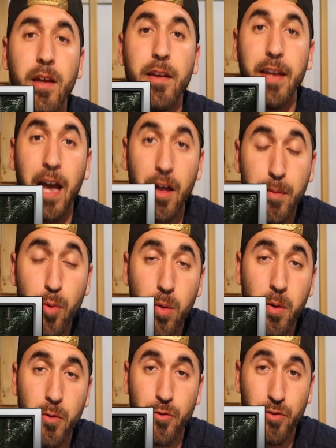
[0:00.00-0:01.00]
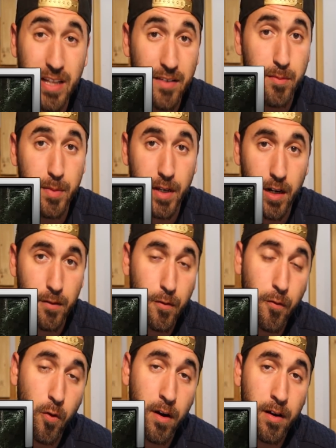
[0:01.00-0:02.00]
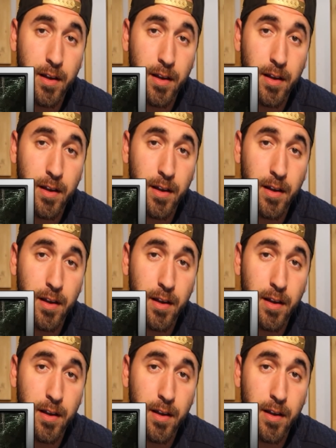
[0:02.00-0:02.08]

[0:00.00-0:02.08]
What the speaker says: Now the Pokemon we really have to be careful for